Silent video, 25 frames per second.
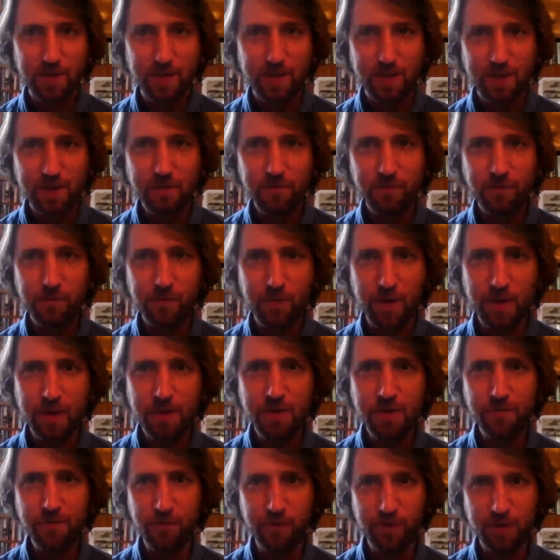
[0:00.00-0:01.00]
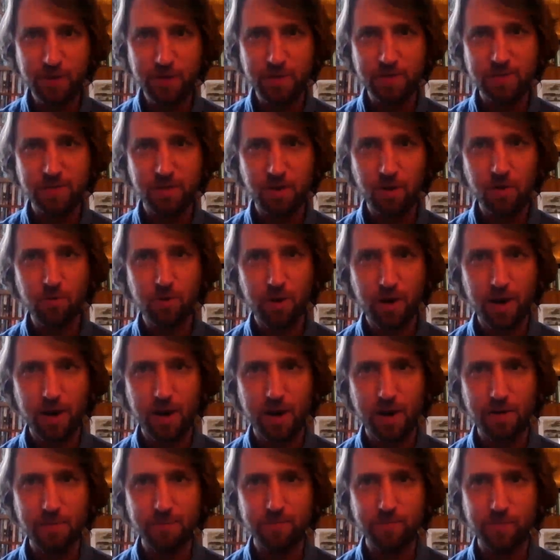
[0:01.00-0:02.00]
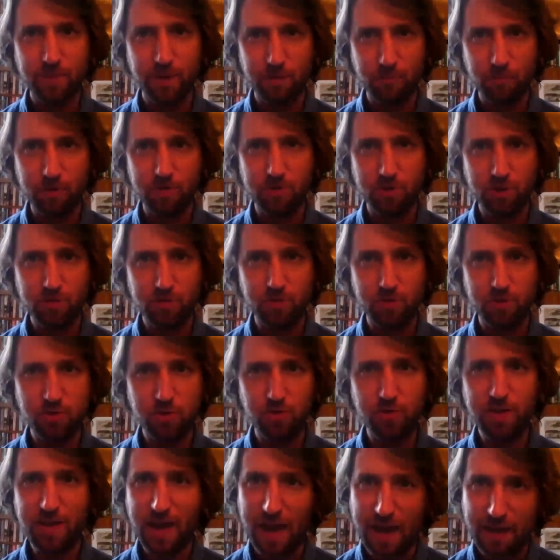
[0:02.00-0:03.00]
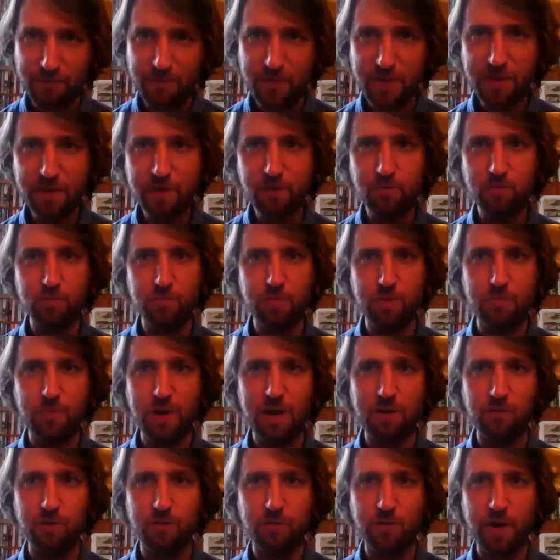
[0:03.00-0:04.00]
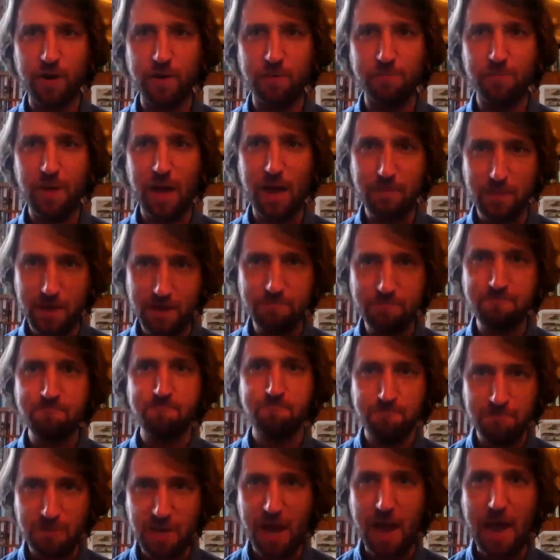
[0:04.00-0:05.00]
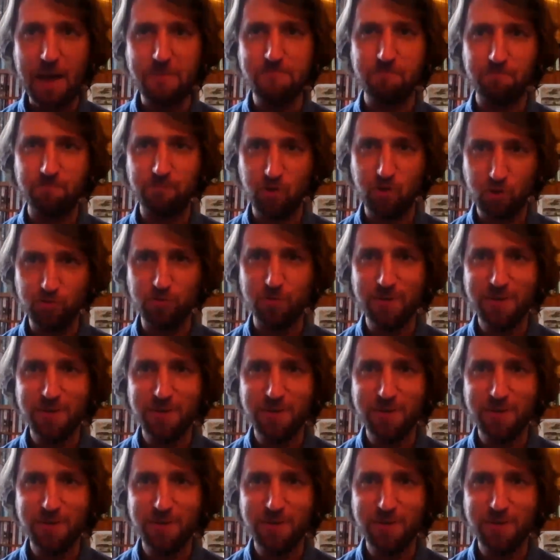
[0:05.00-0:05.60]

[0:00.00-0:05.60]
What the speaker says: if he saw her what she was doing, I think he would be proud of her. I mean, yeah, good.